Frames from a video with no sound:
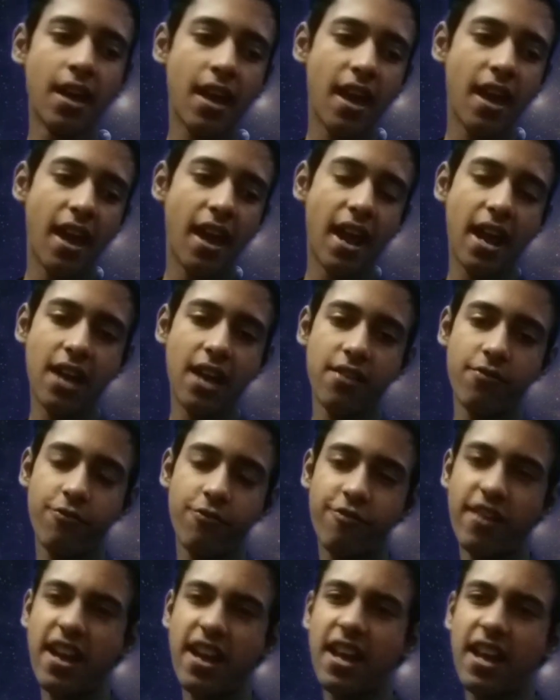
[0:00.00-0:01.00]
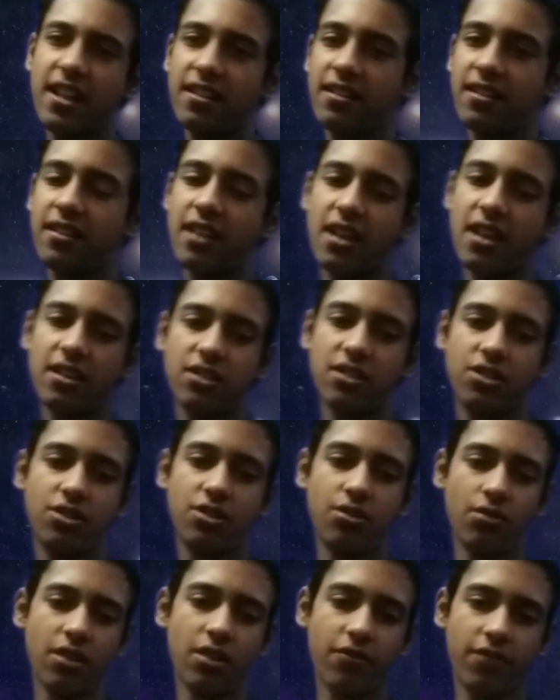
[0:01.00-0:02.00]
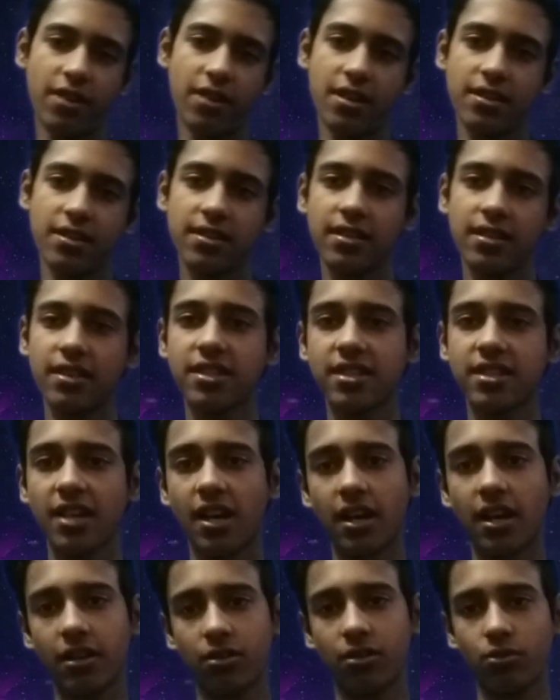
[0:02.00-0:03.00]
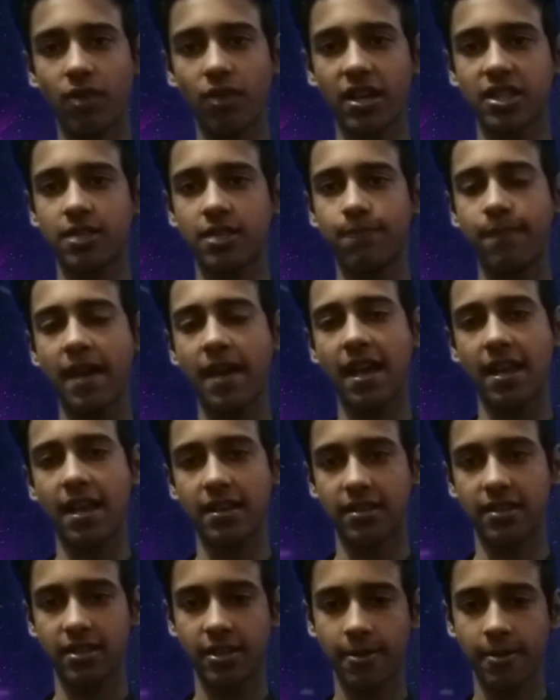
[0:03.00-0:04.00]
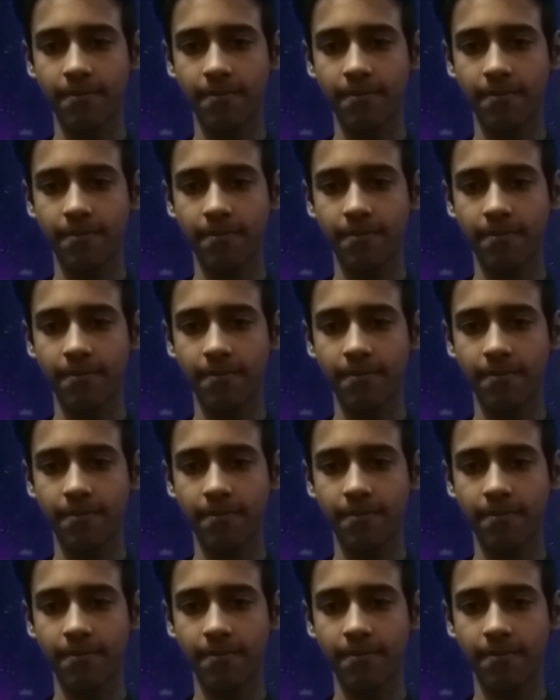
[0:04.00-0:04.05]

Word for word: And when the universe starts to expand,